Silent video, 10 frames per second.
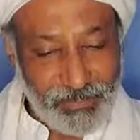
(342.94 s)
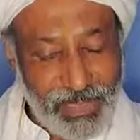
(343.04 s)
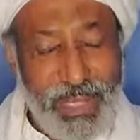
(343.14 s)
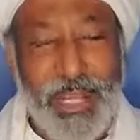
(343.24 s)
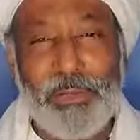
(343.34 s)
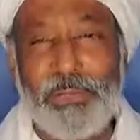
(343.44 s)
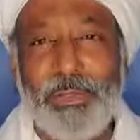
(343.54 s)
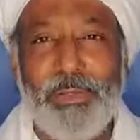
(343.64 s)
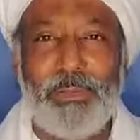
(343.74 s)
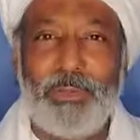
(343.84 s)
The next
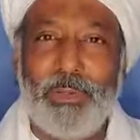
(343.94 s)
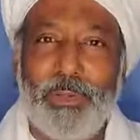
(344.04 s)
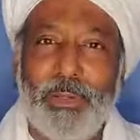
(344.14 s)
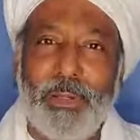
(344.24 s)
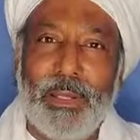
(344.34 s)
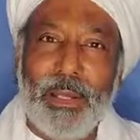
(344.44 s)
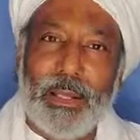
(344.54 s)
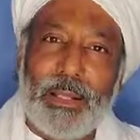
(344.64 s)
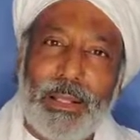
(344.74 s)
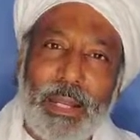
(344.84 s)
is
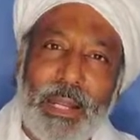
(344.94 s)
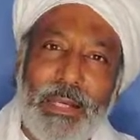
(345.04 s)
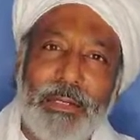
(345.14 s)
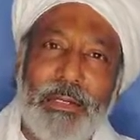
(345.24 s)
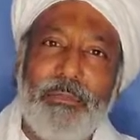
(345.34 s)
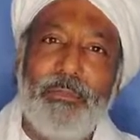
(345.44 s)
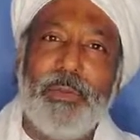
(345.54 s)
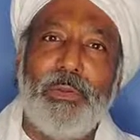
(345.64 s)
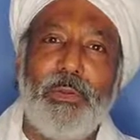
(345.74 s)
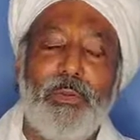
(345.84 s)
the collective
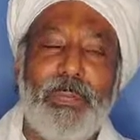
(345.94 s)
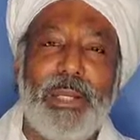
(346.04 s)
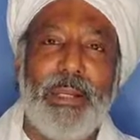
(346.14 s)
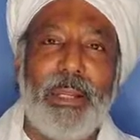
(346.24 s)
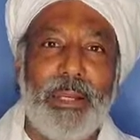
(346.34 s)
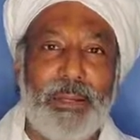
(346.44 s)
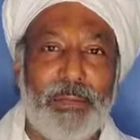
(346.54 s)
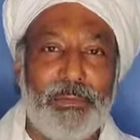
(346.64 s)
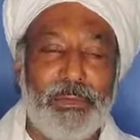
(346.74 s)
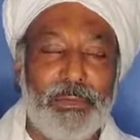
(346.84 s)
human
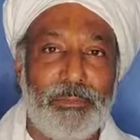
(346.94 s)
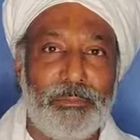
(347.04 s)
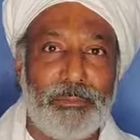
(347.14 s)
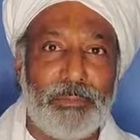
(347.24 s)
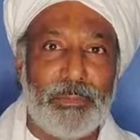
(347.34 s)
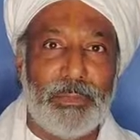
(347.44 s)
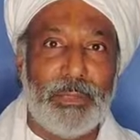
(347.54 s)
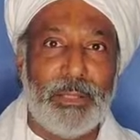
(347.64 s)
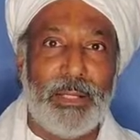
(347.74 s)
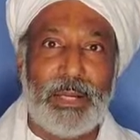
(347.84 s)
energy,
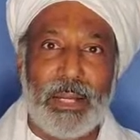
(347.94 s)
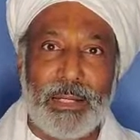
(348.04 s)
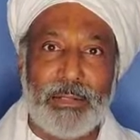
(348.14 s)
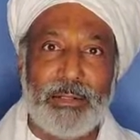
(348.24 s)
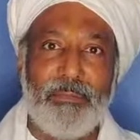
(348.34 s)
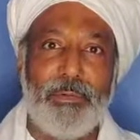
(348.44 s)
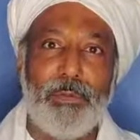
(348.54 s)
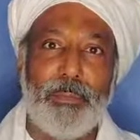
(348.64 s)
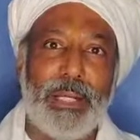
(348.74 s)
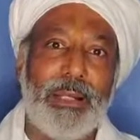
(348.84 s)
the collective
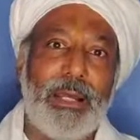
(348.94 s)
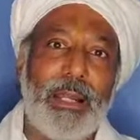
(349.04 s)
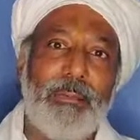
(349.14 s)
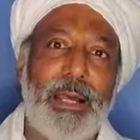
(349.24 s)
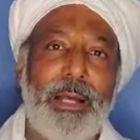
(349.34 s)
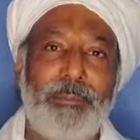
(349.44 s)
human karma.